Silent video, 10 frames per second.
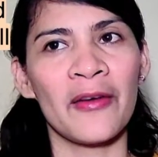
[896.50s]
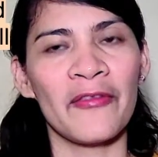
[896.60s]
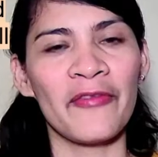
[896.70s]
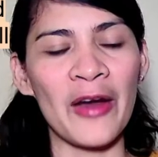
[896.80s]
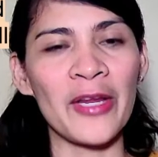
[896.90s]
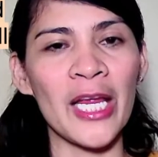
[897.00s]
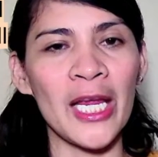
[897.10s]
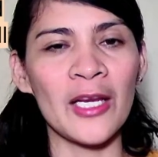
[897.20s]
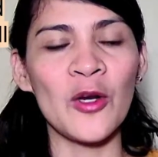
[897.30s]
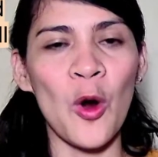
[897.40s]

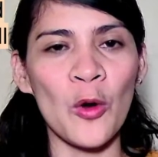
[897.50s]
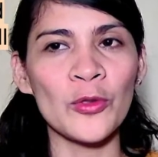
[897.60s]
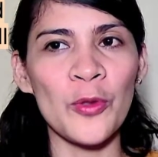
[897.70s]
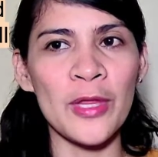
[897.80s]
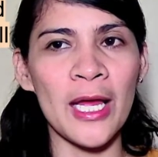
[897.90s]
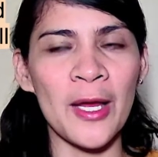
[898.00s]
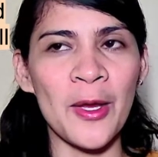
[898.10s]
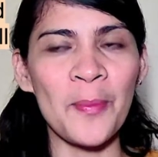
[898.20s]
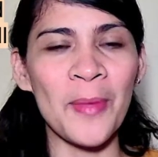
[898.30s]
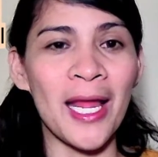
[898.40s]
very go to
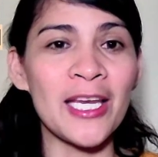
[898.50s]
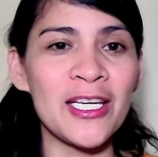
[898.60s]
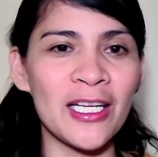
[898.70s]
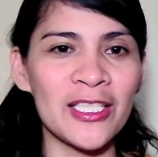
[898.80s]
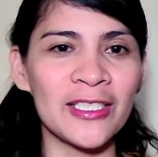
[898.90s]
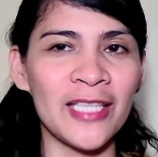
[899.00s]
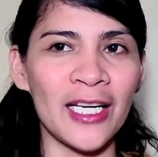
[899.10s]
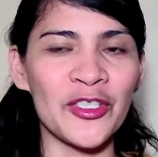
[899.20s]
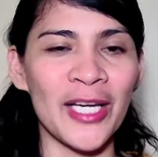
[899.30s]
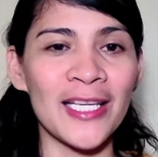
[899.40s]
the millennial,
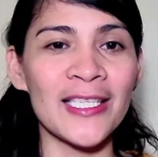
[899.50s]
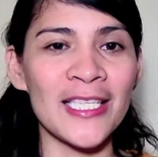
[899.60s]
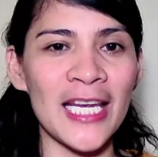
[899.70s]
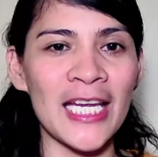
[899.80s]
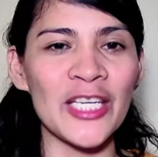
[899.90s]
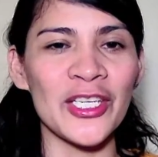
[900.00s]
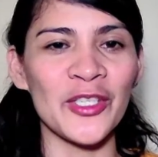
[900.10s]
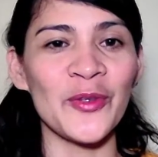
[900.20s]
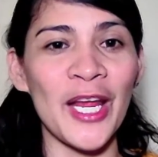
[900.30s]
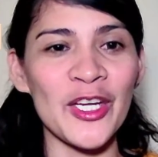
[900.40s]
the Gen Z
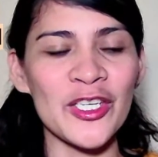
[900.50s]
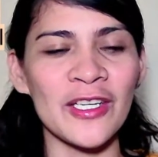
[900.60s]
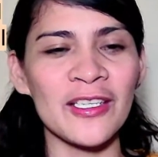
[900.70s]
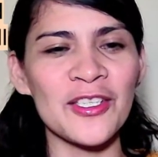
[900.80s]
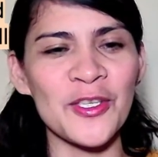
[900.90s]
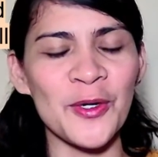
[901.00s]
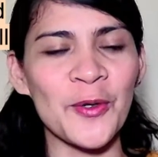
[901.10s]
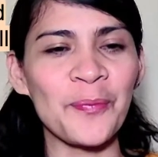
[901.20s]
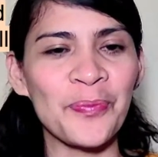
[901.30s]
generation, so